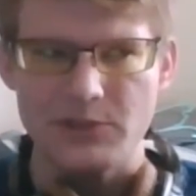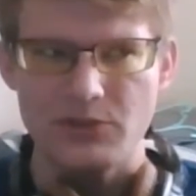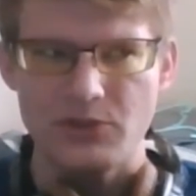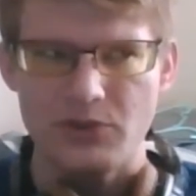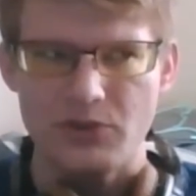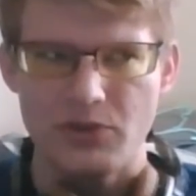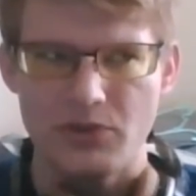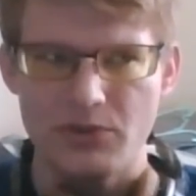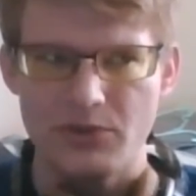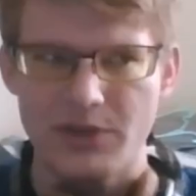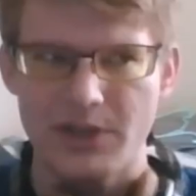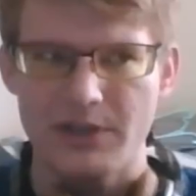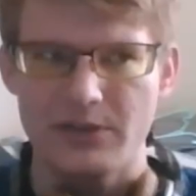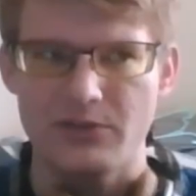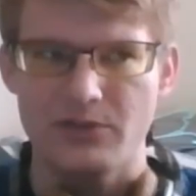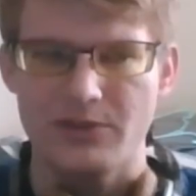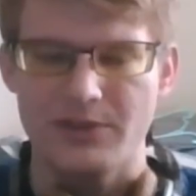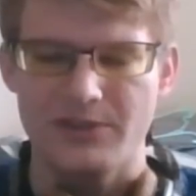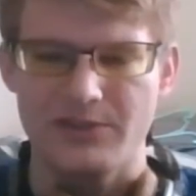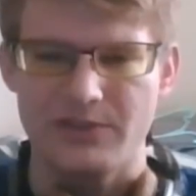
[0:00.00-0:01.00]
two
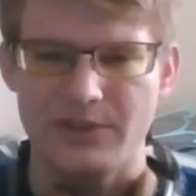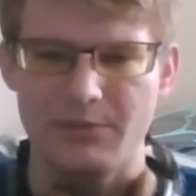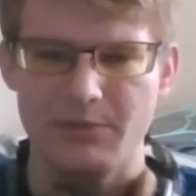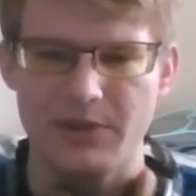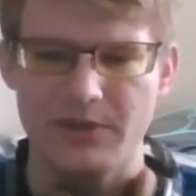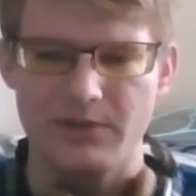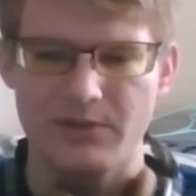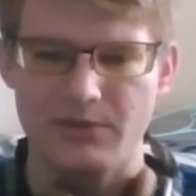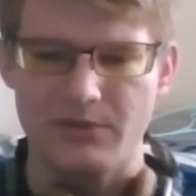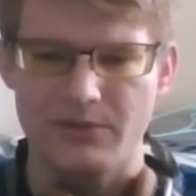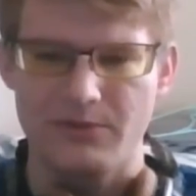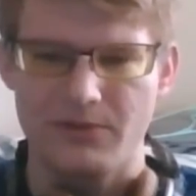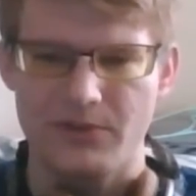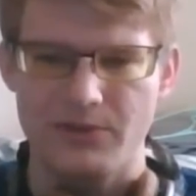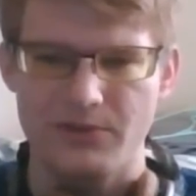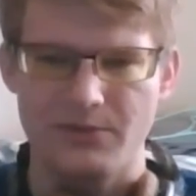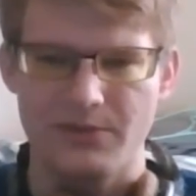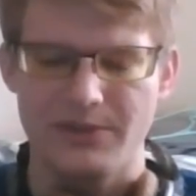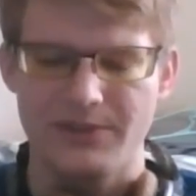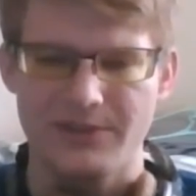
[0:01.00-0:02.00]
touch to summon your
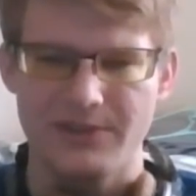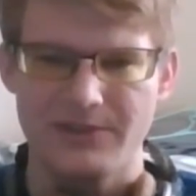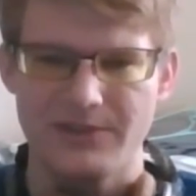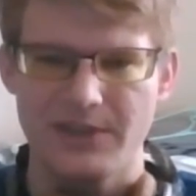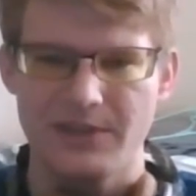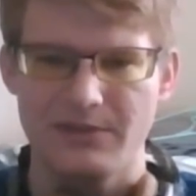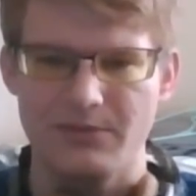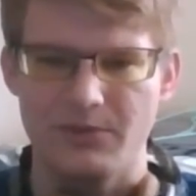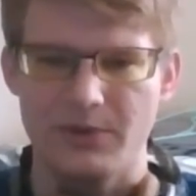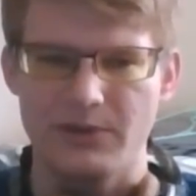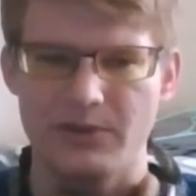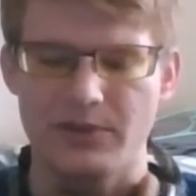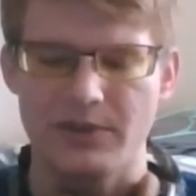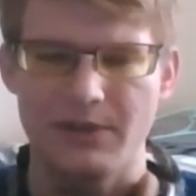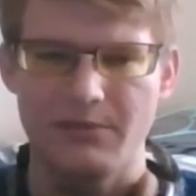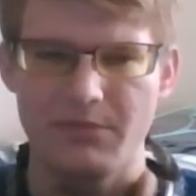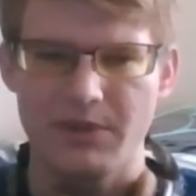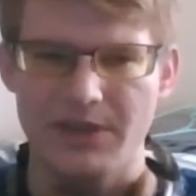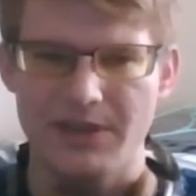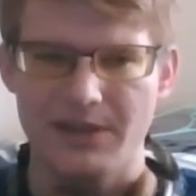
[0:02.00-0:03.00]
virtual assistant, which
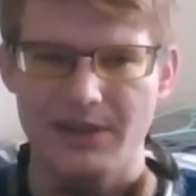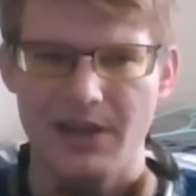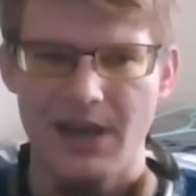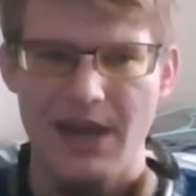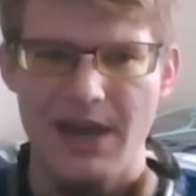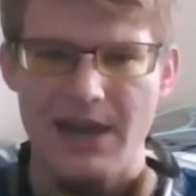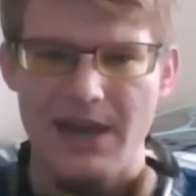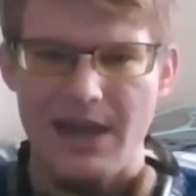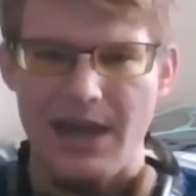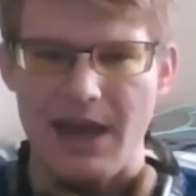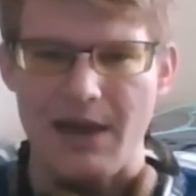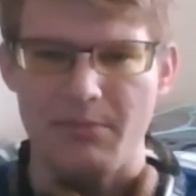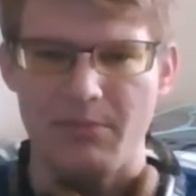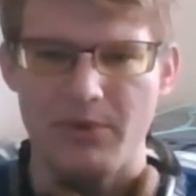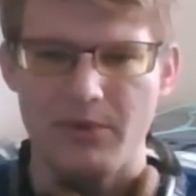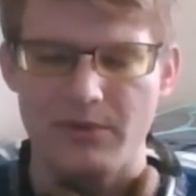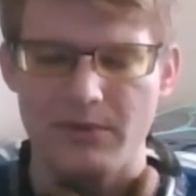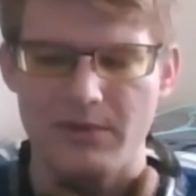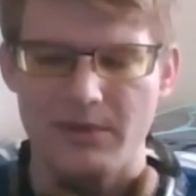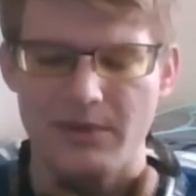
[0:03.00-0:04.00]
can be
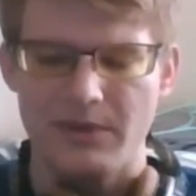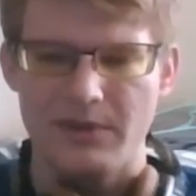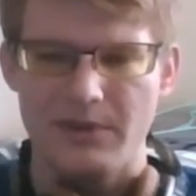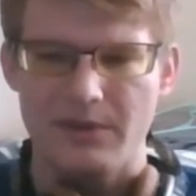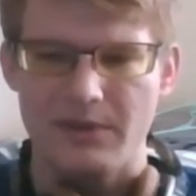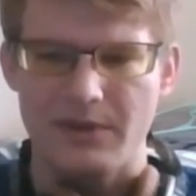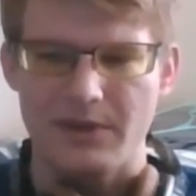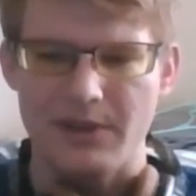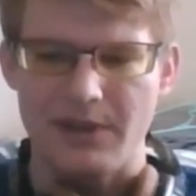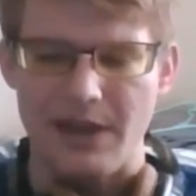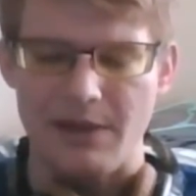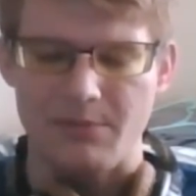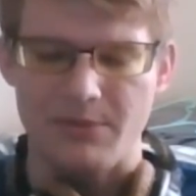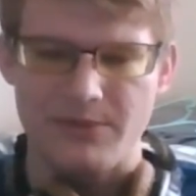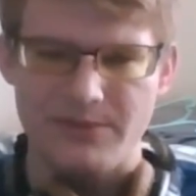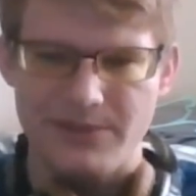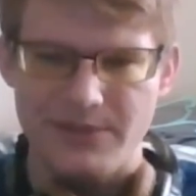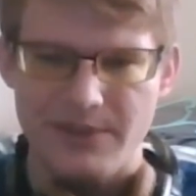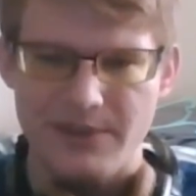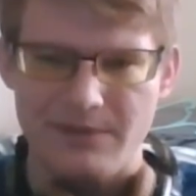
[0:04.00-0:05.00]
Apple's
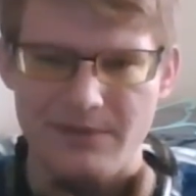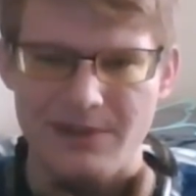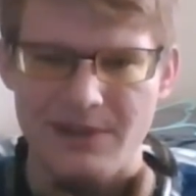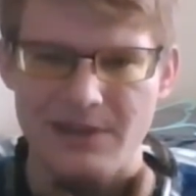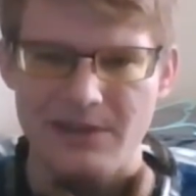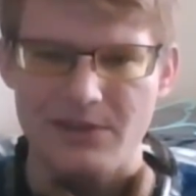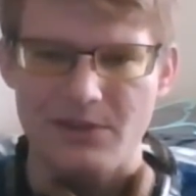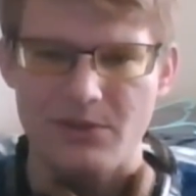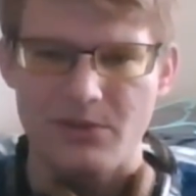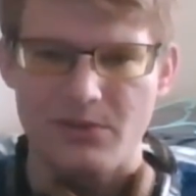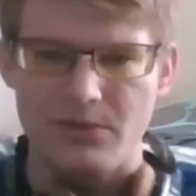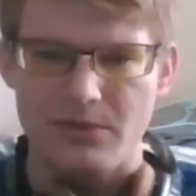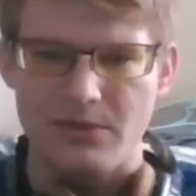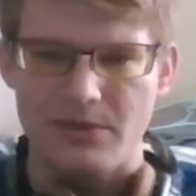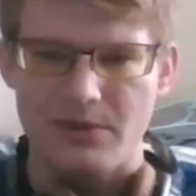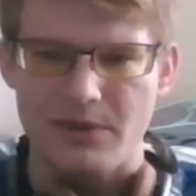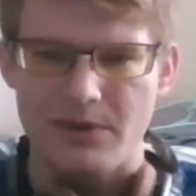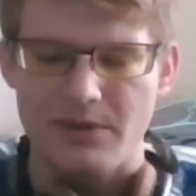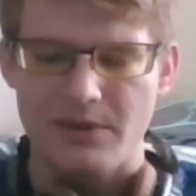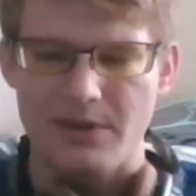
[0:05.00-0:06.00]
Siri
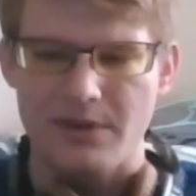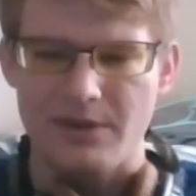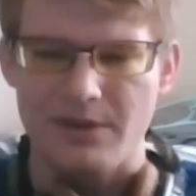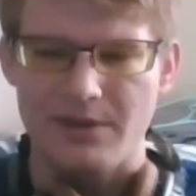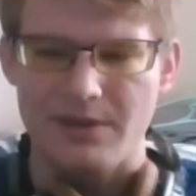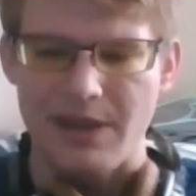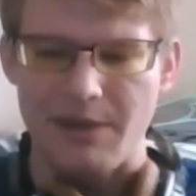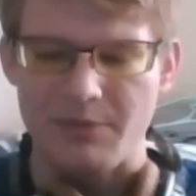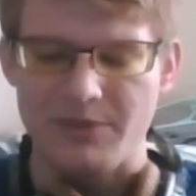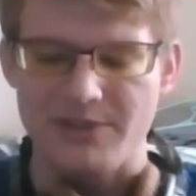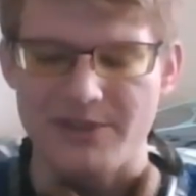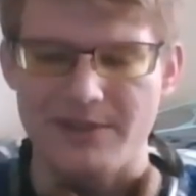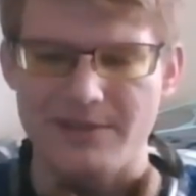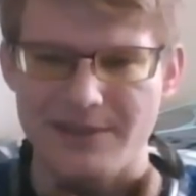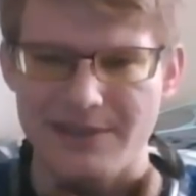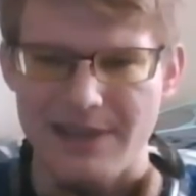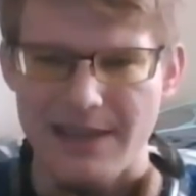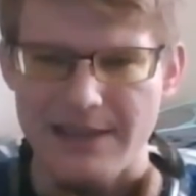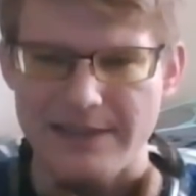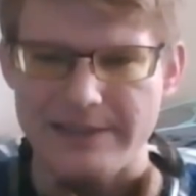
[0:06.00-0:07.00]
or Amazon's
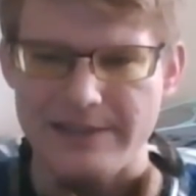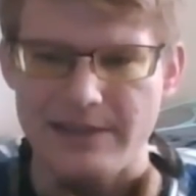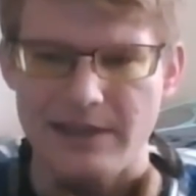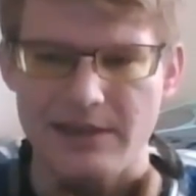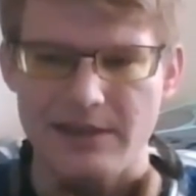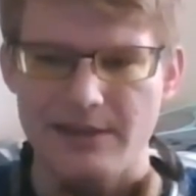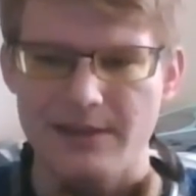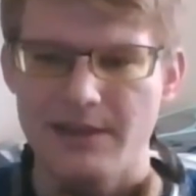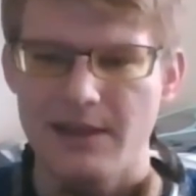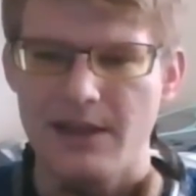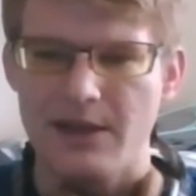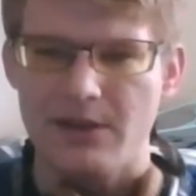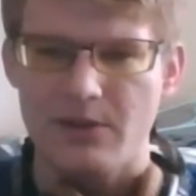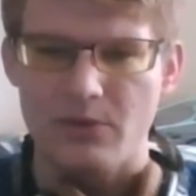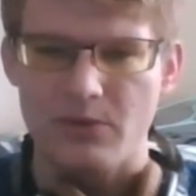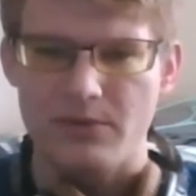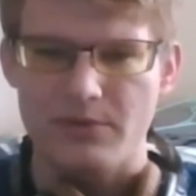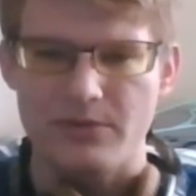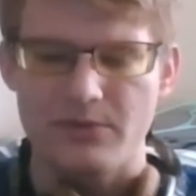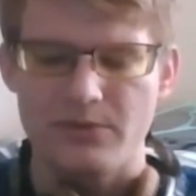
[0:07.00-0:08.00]
Alexa
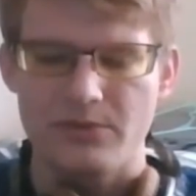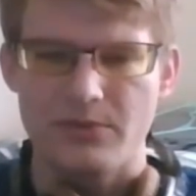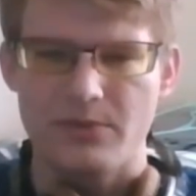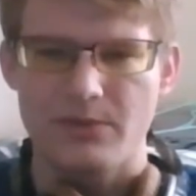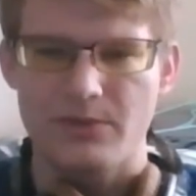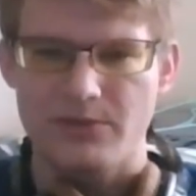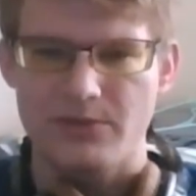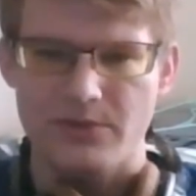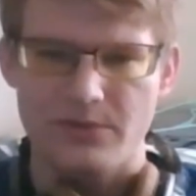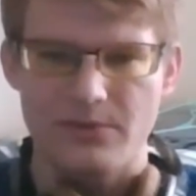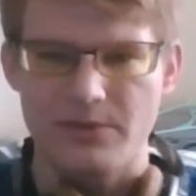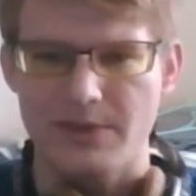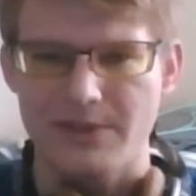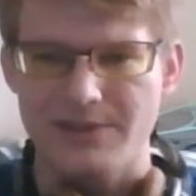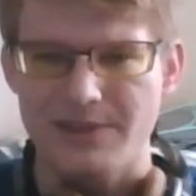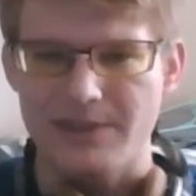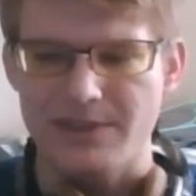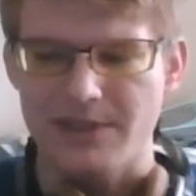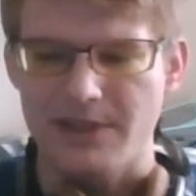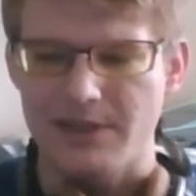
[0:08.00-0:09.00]
or Google's Google
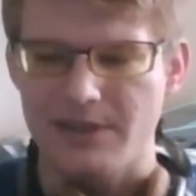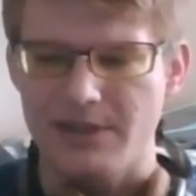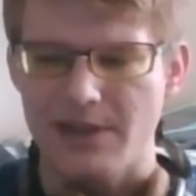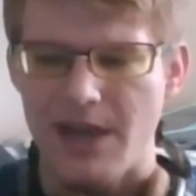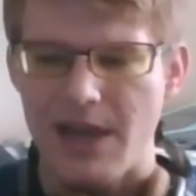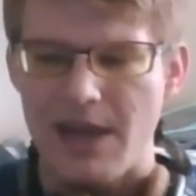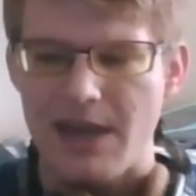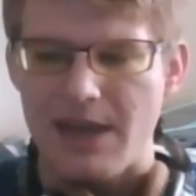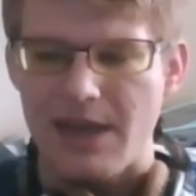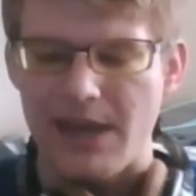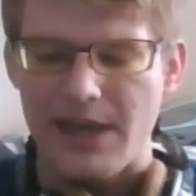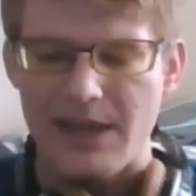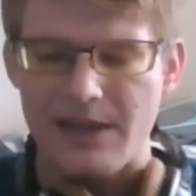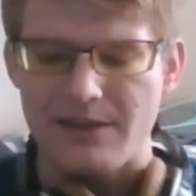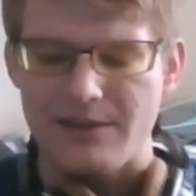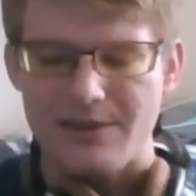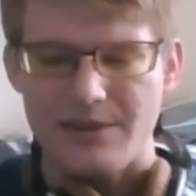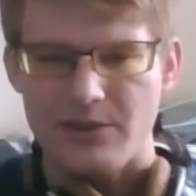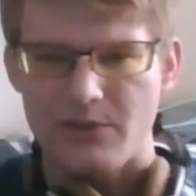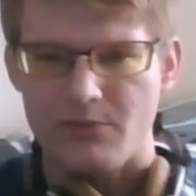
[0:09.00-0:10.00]
Assistant. And
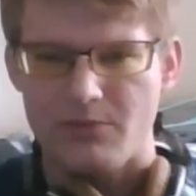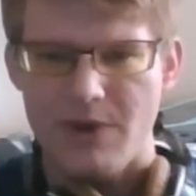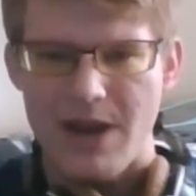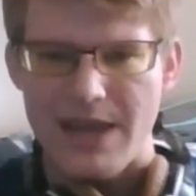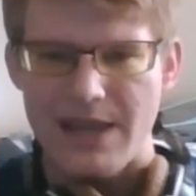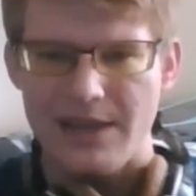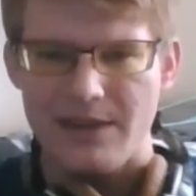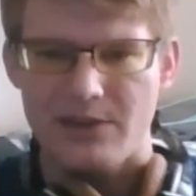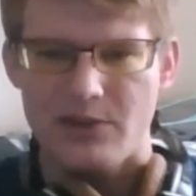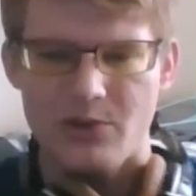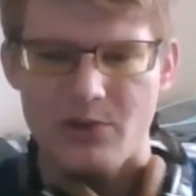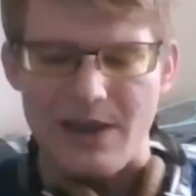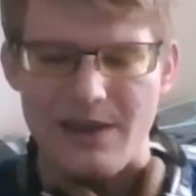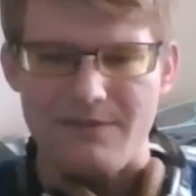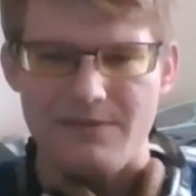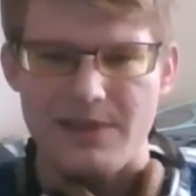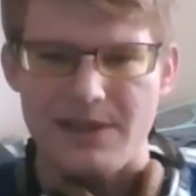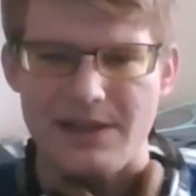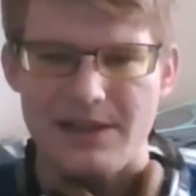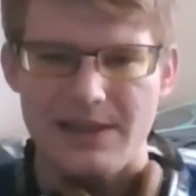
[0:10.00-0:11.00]
on the right, you
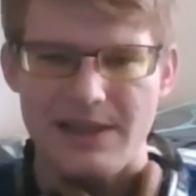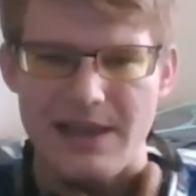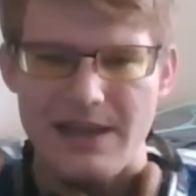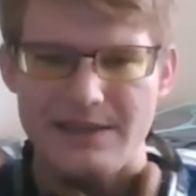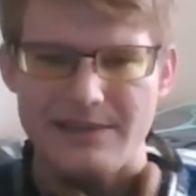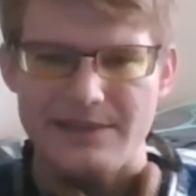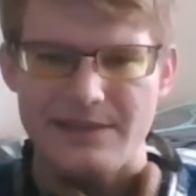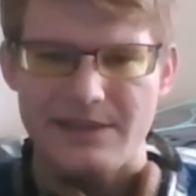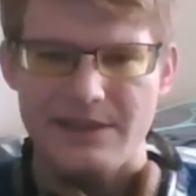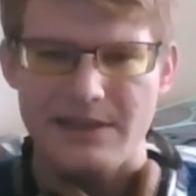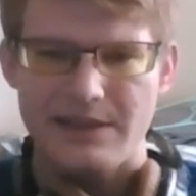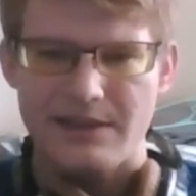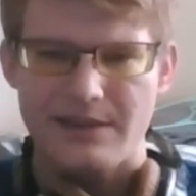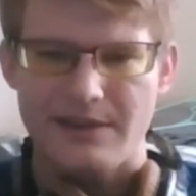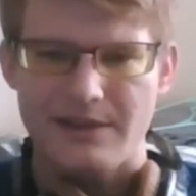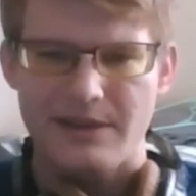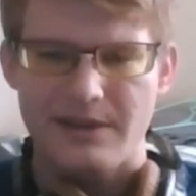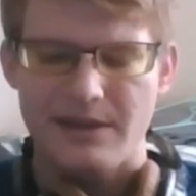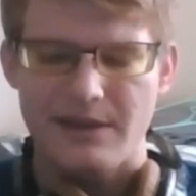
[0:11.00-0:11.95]
have the classic